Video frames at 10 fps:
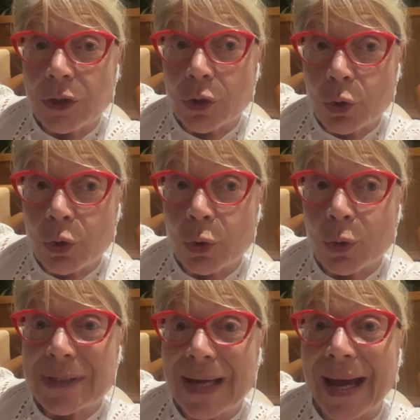
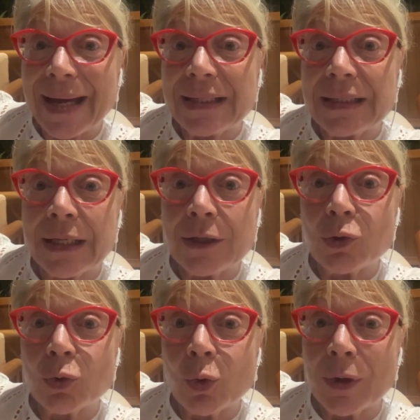introduce
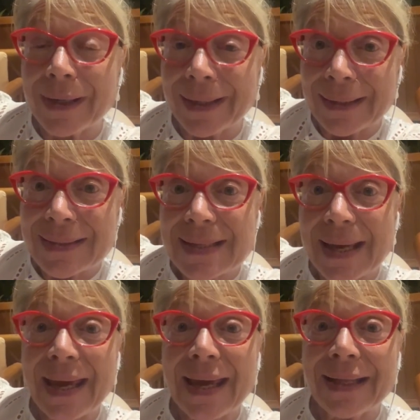IT to
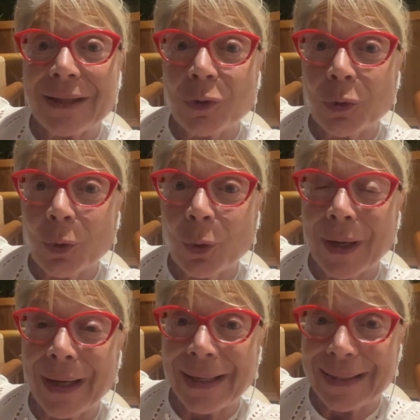girls and
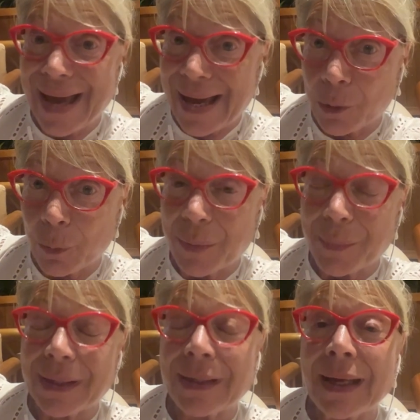to young
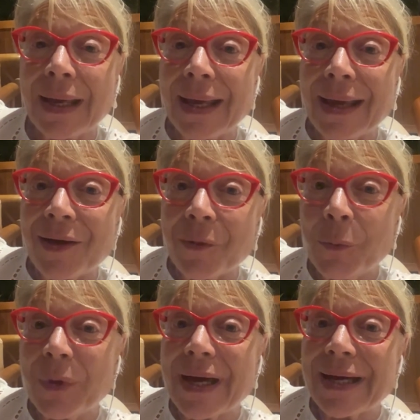women,
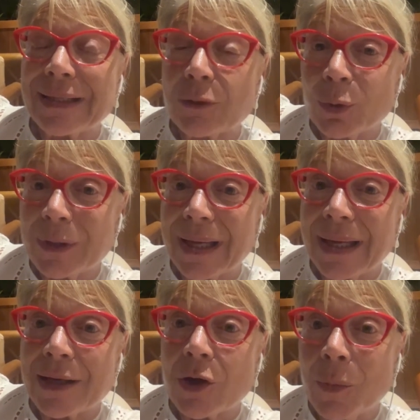we are
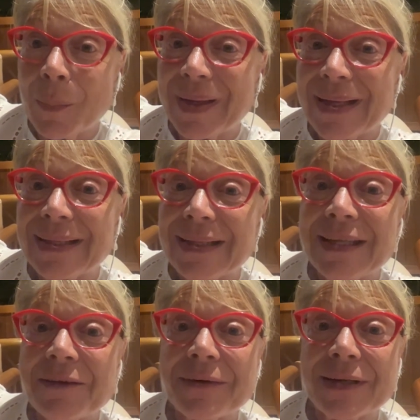today a
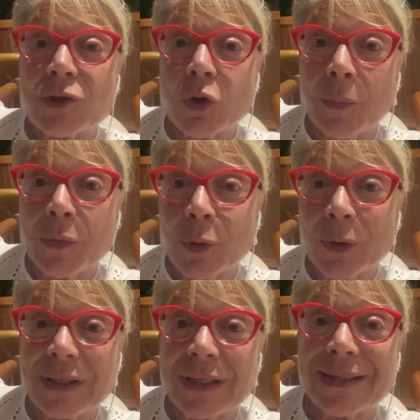completely different
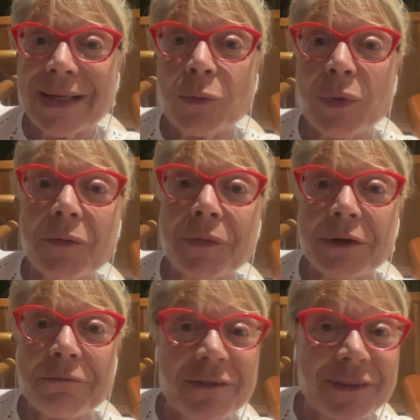community than we
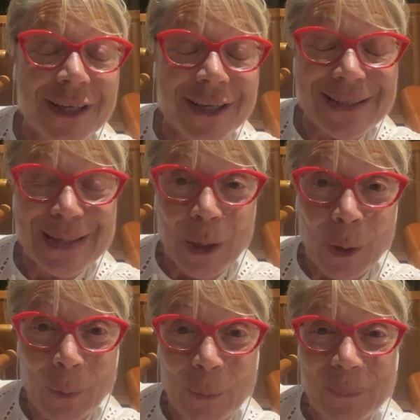were 15 years ago.